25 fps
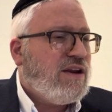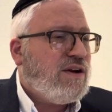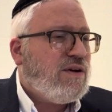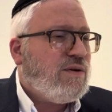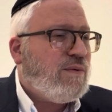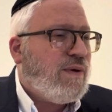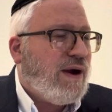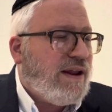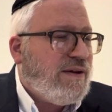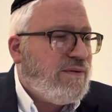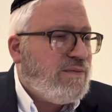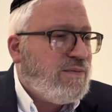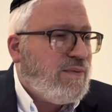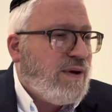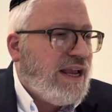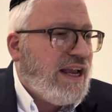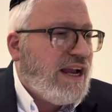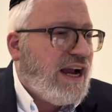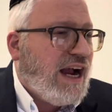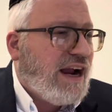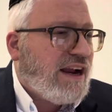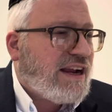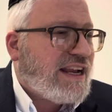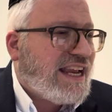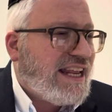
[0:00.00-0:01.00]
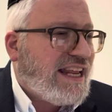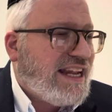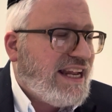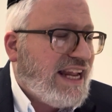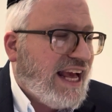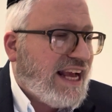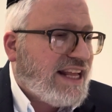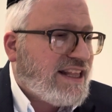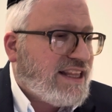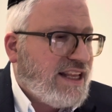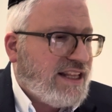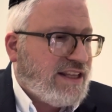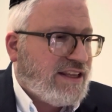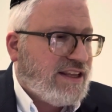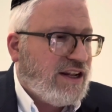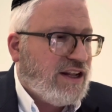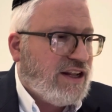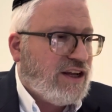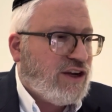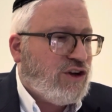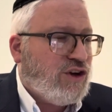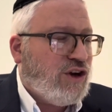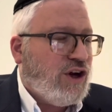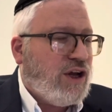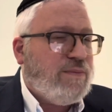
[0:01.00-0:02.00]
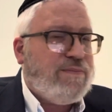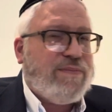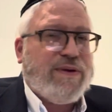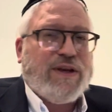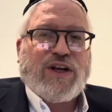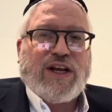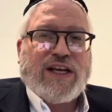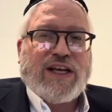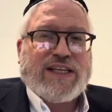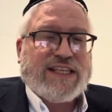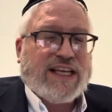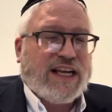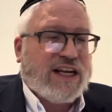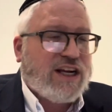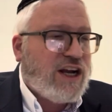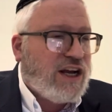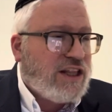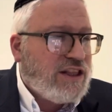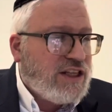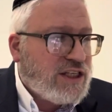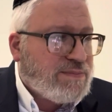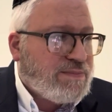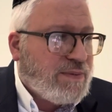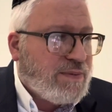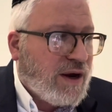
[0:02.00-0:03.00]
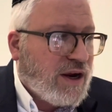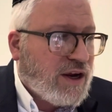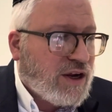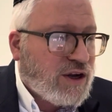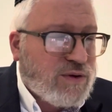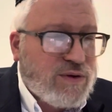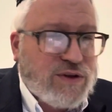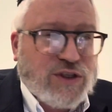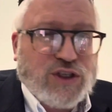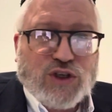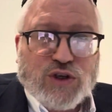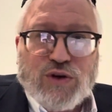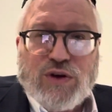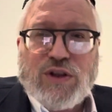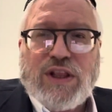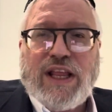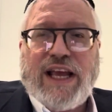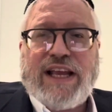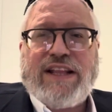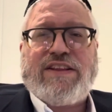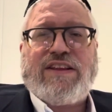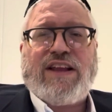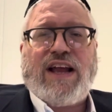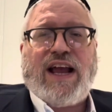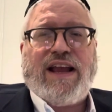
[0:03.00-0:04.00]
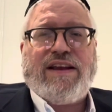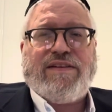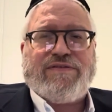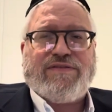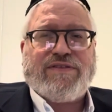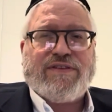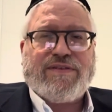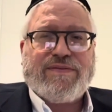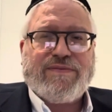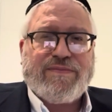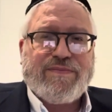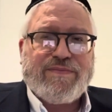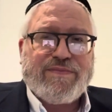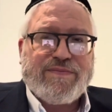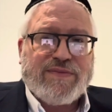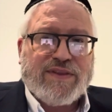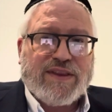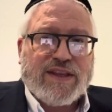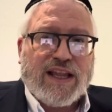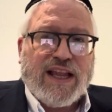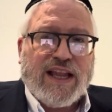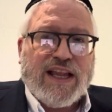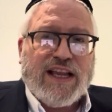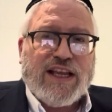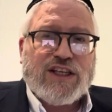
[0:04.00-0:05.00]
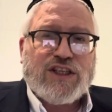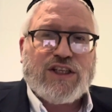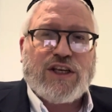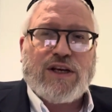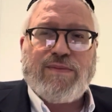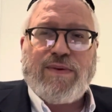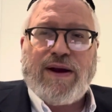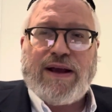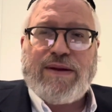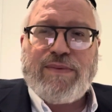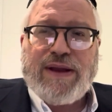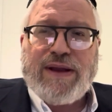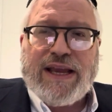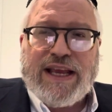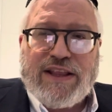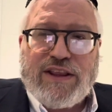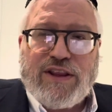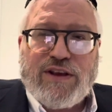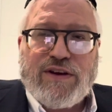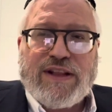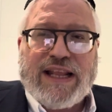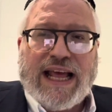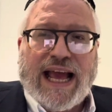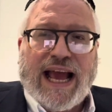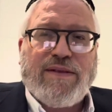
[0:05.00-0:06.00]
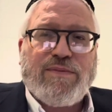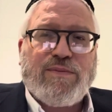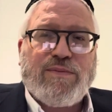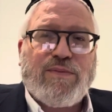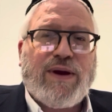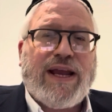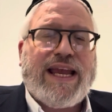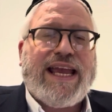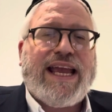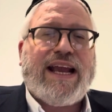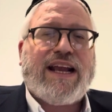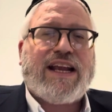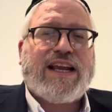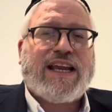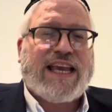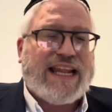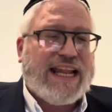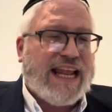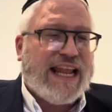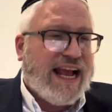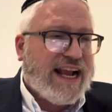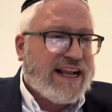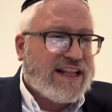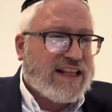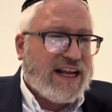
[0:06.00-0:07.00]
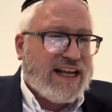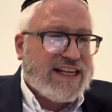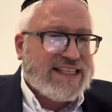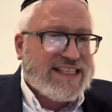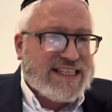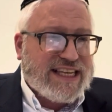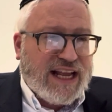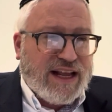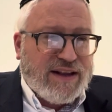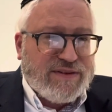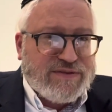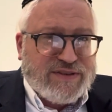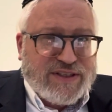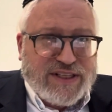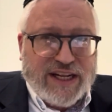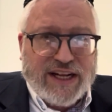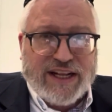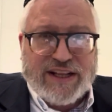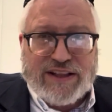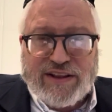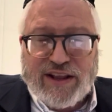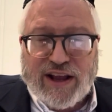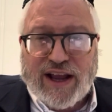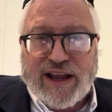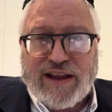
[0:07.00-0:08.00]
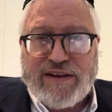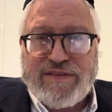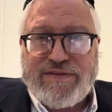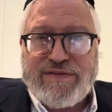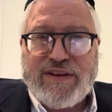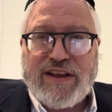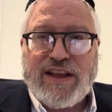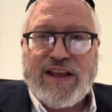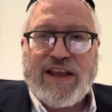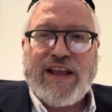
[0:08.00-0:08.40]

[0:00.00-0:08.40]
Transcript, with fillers: when we are connected to the good because our Kodesh Baruch Hu is Kulei type. So when we do that, we connect ourselves to the type